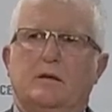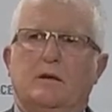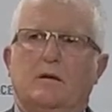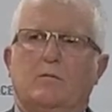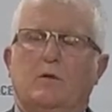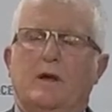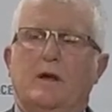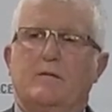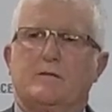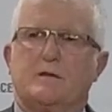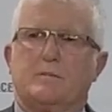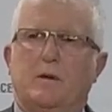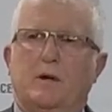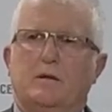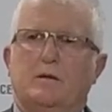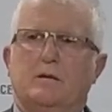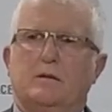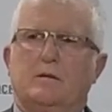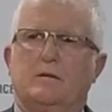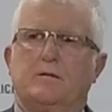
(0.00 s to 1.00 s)
We have
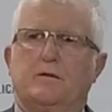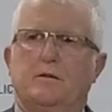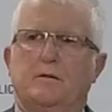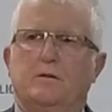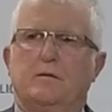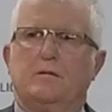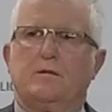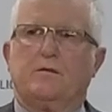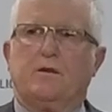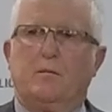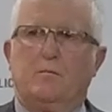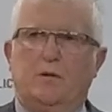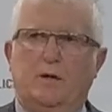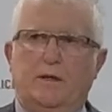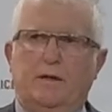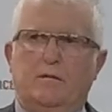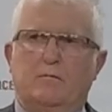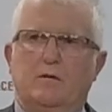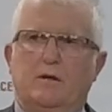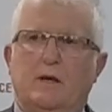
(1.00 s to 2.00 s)
spoken to
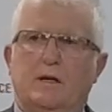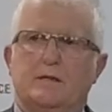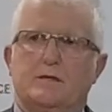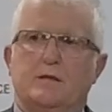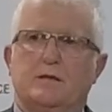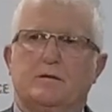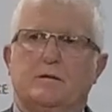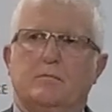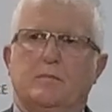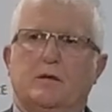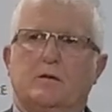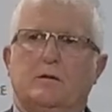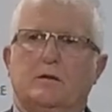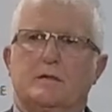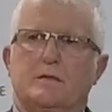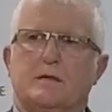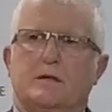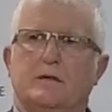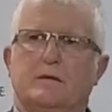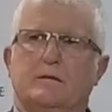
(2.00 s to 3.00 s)
somebody in relation to
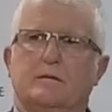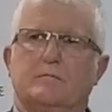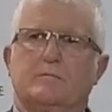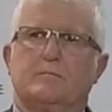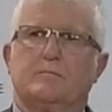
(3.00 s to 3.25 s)
Mackay's death.